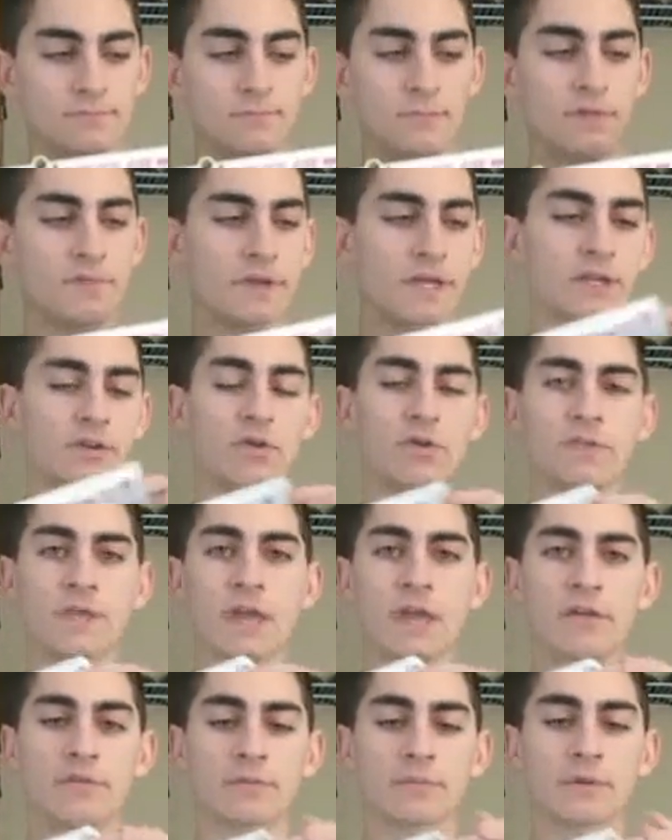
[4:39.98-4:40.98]
If I can hold
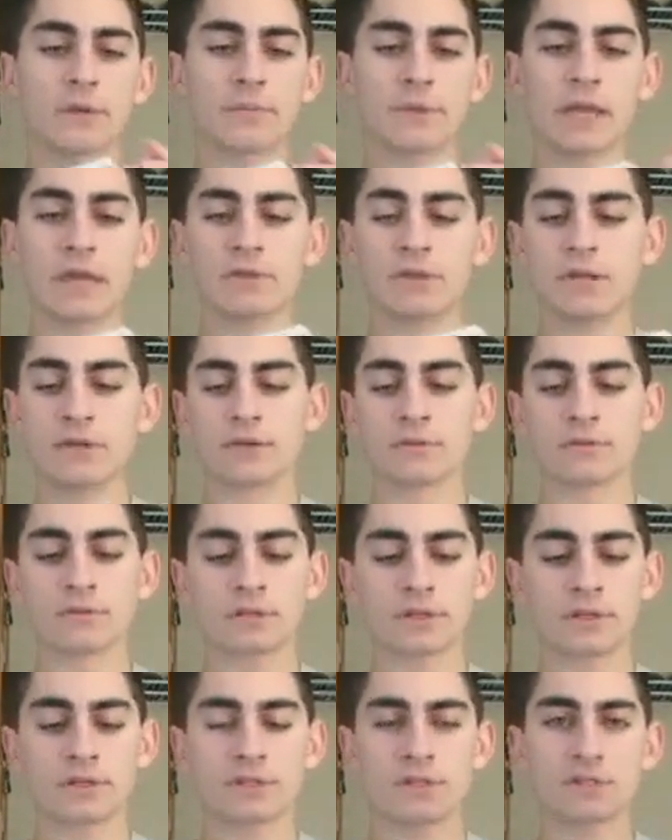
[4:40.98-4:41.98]
the air from coming out here,
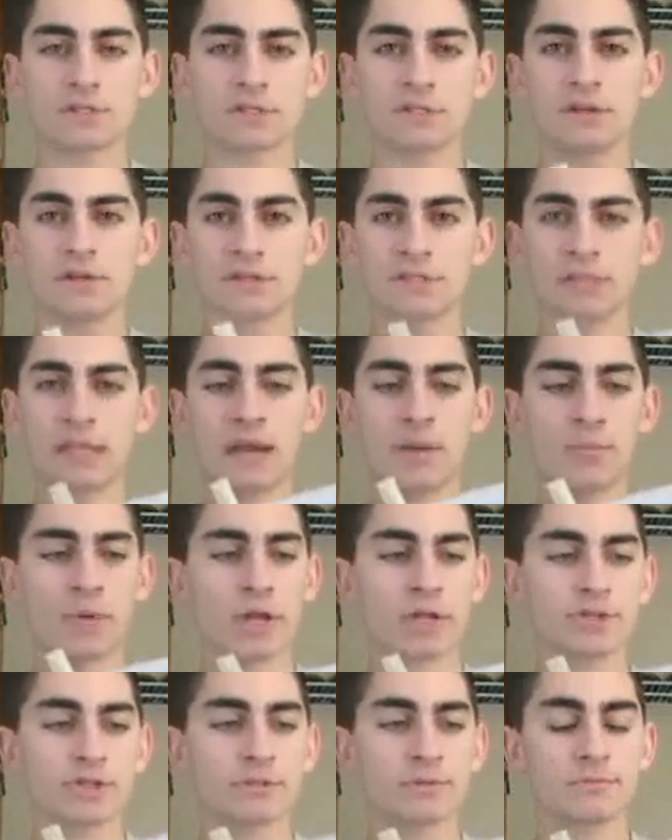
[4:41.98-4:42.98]
because there's a lot of
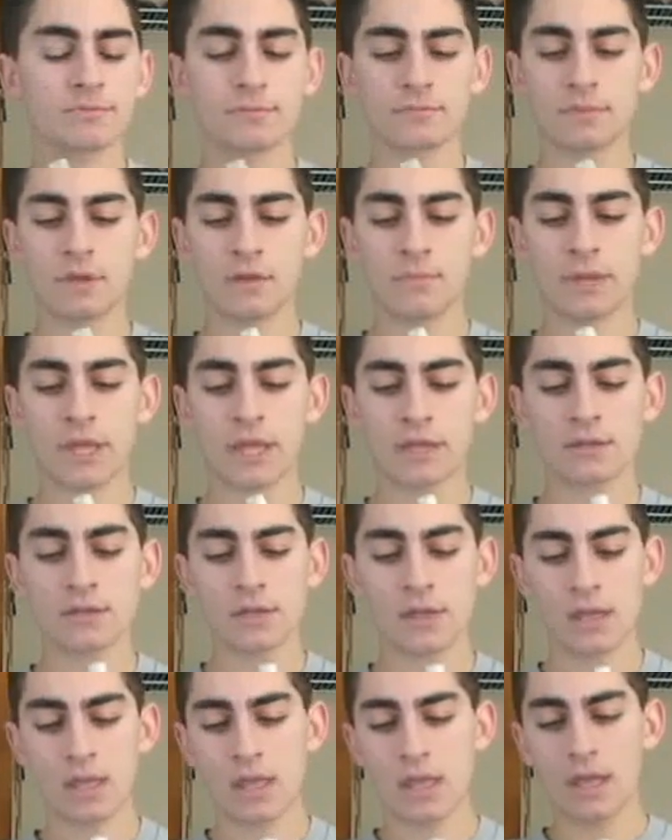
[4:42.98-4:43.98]
pressure on my hand.
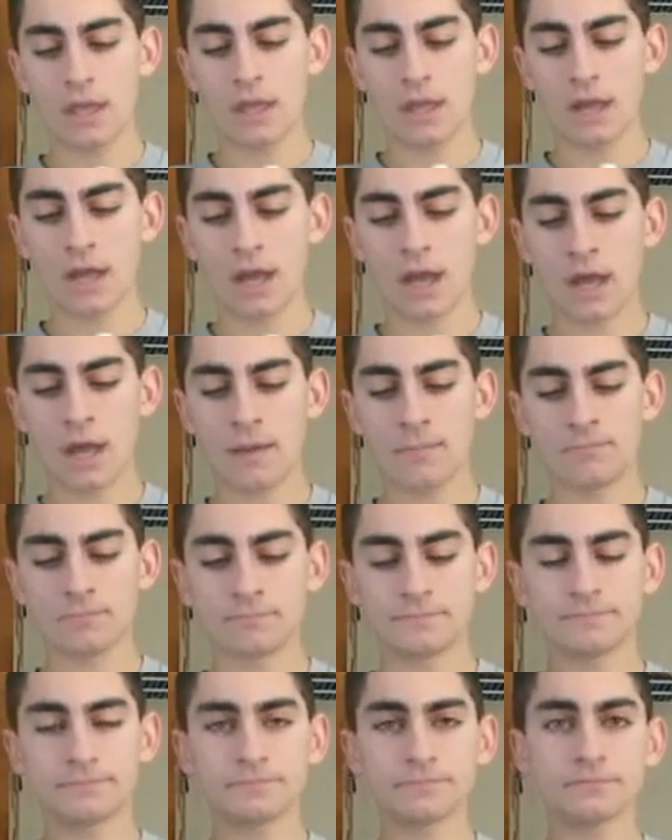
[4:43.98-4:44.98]

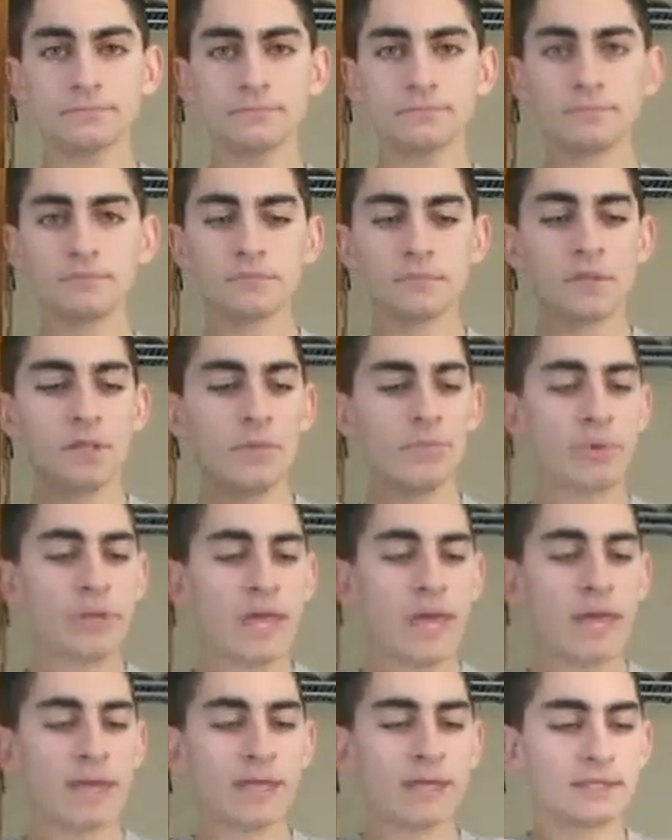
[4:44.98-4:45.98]
But
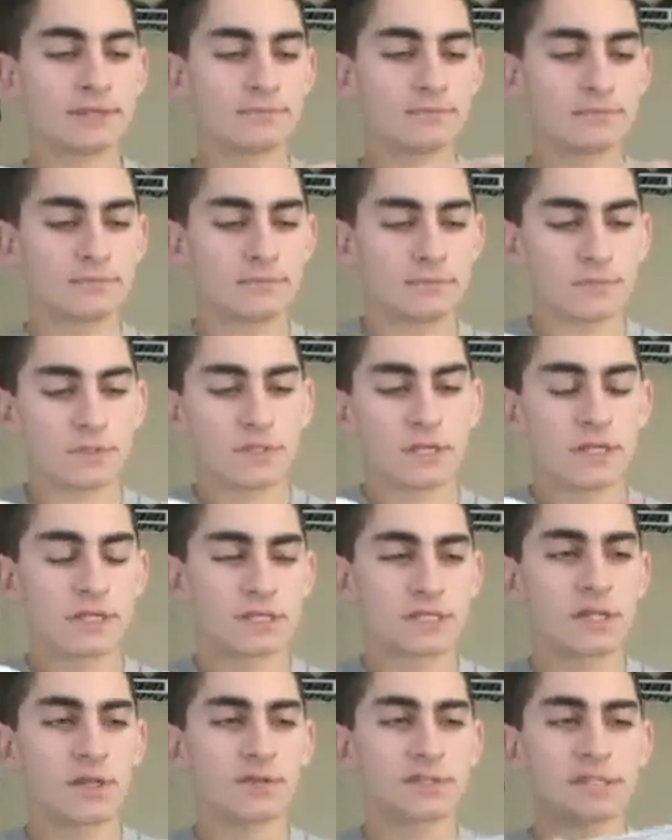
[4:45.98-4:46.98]
yeah, it
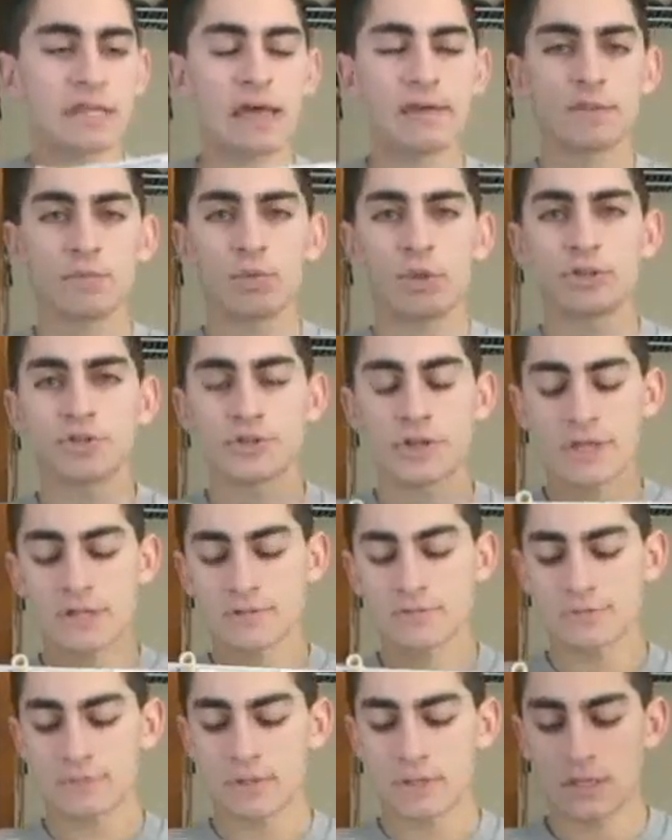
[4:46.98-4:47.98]
slows down the plunger
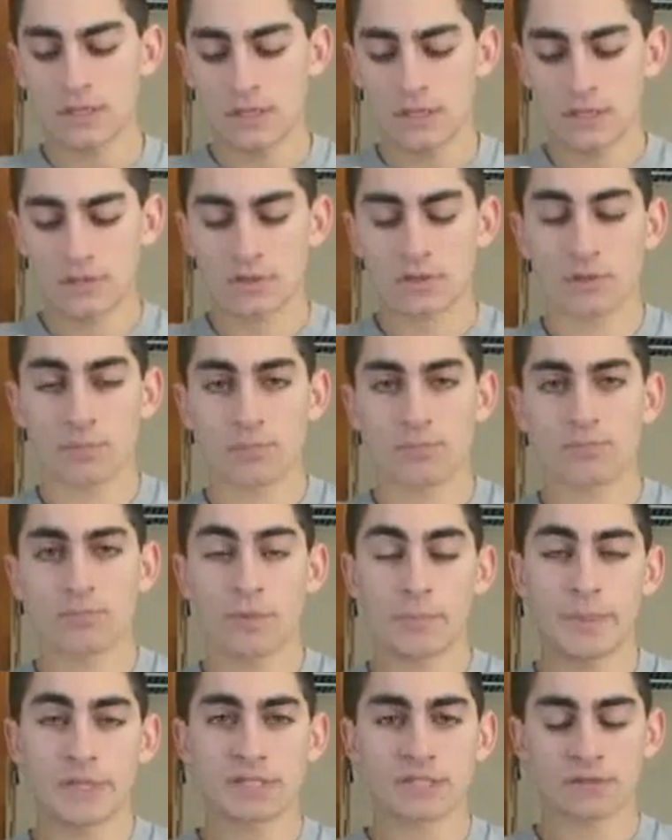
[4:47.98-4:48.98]
head, or
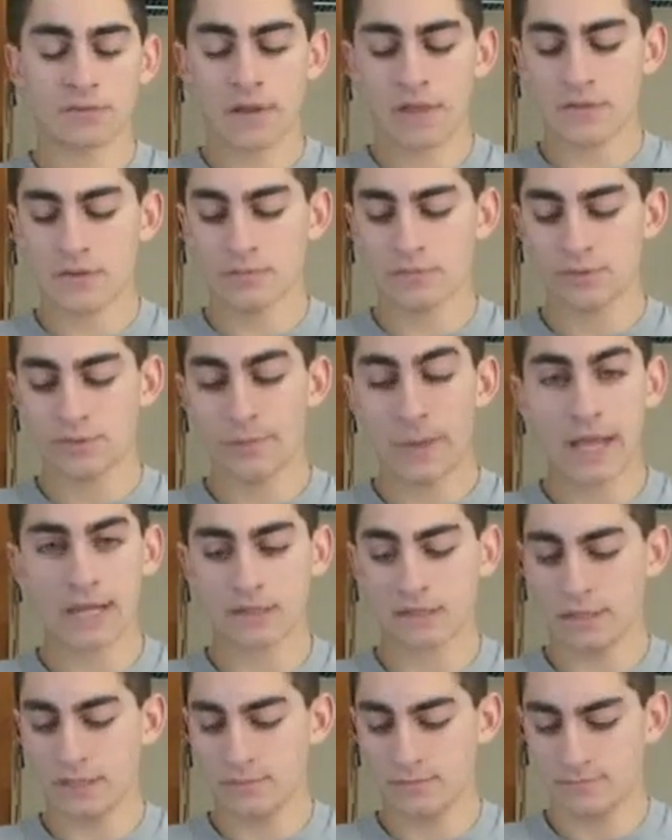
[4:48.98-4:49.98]
the piston rather,
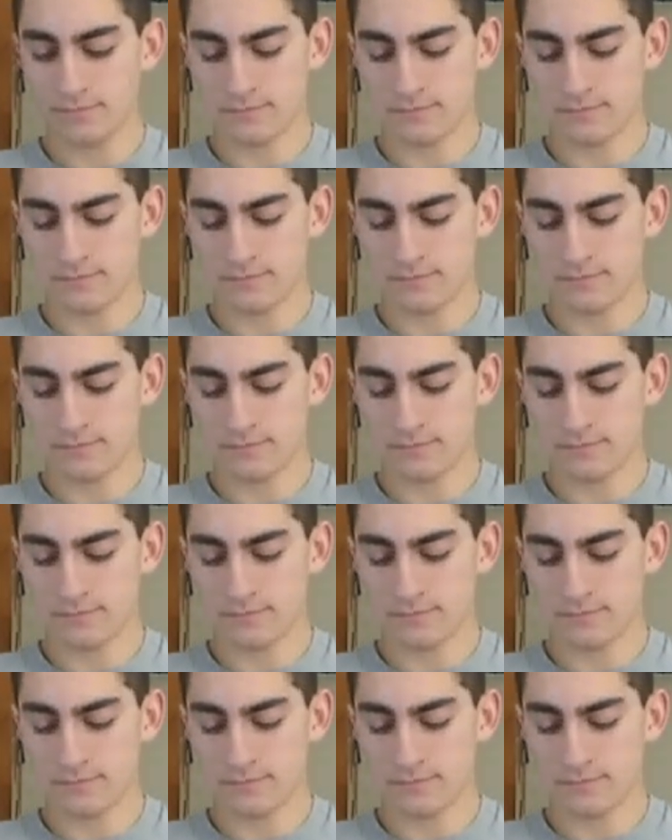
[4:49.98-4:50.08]
dramatically.